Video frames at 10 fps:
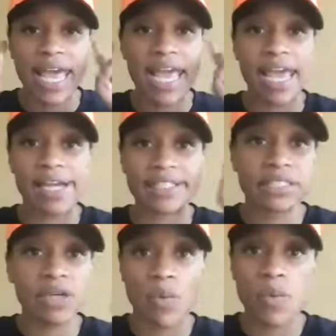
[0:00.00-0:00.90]
and
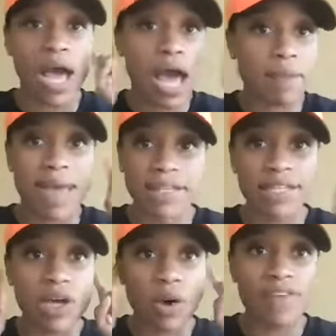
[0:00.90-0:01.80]
we automatically
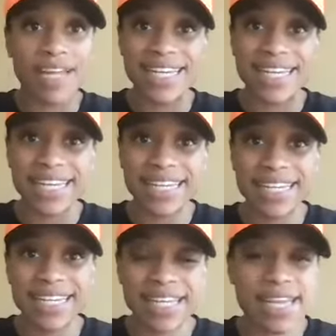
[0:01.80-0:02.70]
go off like ding, ding, ding,
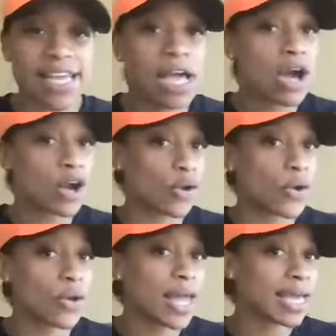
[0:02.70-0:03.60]
ding, ding.
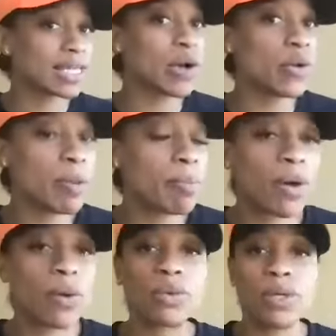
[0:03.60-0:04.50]
Girl, I can load up
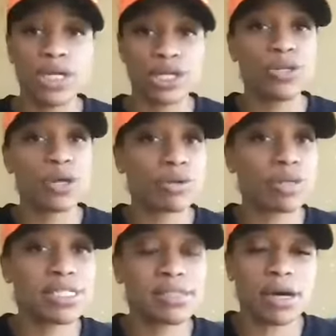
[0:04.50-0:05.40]
on,
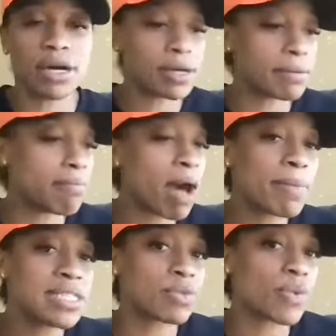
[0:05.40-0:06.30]
these
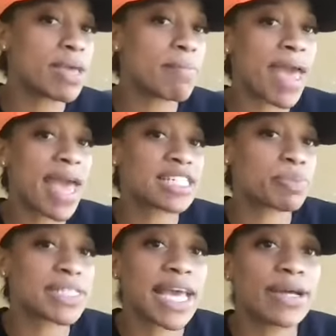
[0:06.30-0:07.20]
mama sweet mashed
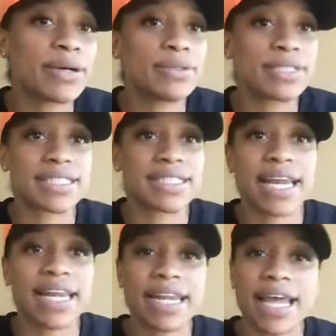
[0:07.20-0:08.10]
potatoes and da,
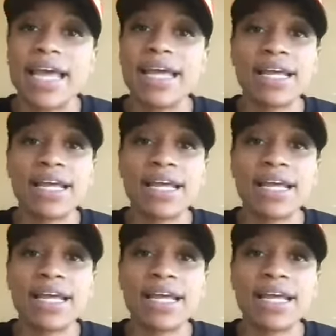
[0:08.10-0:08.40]
da, da, da.